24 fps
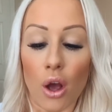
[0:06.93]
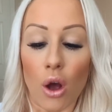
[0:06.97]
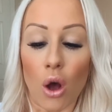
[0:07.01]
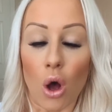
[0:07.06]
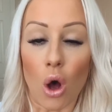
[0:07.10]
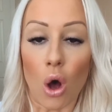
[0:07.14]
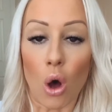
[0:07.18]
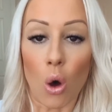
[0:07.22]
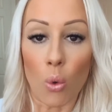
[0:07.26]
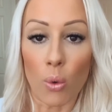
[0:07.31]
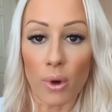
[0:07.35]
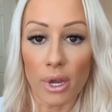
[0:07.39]

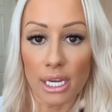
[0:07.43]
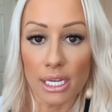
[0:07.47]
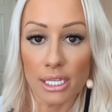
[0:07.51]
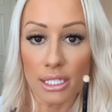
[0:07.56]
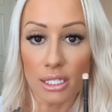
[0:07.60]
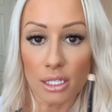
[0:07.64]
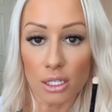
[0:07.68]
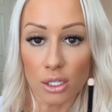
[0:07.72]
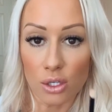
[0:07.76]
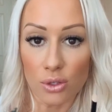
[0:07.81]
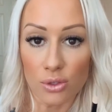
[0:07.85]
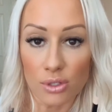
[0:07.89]

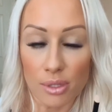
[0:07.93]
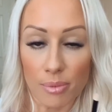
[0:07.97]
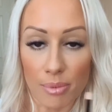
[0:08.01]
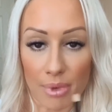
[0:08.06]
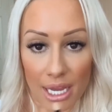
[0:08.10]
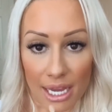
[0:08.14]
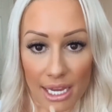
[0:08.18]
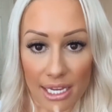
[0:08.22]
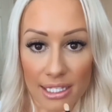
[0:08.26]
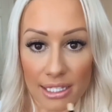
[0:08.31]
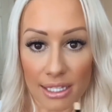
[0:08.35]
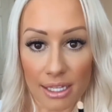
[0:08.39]
Always use a
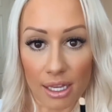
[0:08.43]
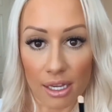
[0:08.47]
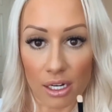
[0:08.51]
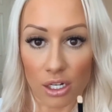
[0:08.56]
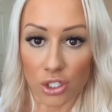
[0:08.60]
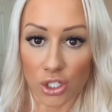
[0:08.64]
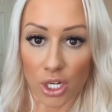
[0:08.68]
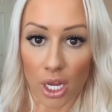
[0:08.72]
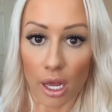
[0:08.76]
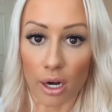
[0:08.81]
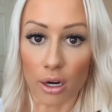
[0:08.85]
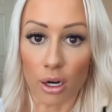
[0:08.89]
base and a
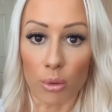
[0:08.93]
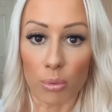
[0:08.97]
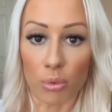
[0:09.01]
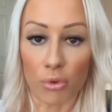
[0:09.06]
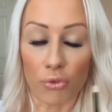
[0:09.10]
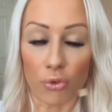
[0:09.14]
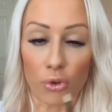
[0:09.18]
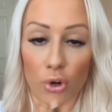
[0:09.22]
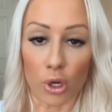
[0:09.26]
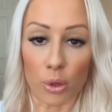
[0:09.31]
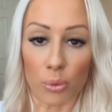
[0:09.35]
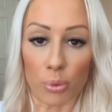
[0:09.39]
shadow
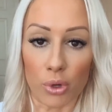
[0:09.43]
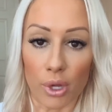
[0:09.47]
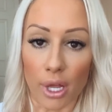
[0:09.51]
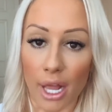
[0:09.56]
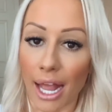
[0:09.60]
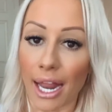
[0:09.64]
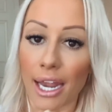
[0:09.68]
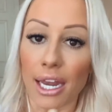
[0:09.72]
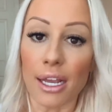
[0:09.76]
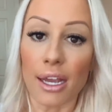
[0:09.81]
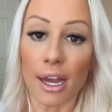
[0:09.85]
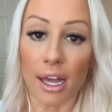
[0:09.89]
before you put
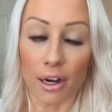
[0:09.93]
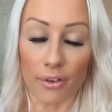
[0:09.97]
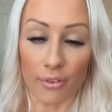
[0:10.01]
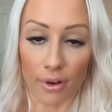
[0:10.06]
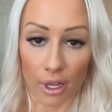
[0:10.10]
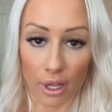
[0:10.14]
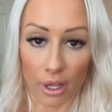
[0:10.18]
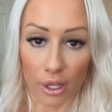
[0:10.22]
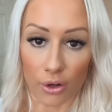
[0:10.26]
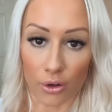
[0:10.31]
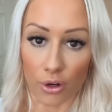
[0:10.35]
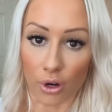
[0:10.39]
any kind of
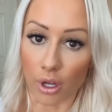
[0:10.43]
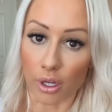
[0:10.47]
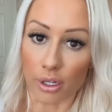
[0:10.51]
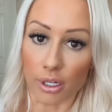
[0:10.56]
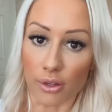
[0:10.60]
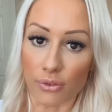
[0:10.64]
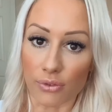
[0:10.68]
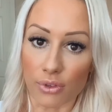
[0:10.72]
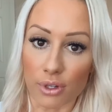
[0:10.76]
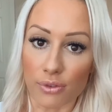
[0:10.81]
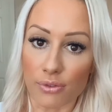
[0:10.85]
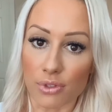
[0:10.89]
eyeliner on,
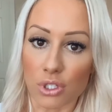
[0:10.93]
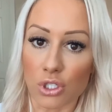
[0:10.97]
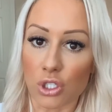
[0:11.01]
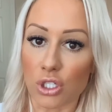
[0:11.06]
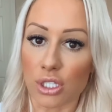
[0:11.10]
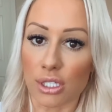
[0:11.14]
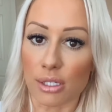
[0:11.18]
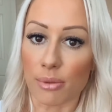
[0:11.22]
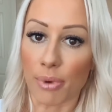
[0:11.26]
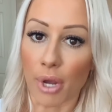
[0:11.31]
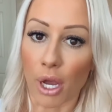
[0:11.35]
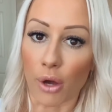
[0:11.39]
even if it's
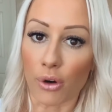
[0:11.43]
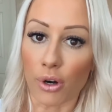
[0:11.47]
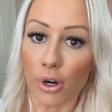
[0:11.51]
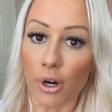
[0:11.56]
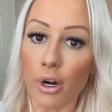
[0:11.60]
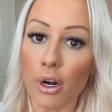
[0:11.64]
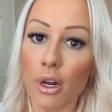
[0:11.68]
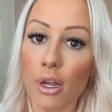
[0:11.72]
just a powder,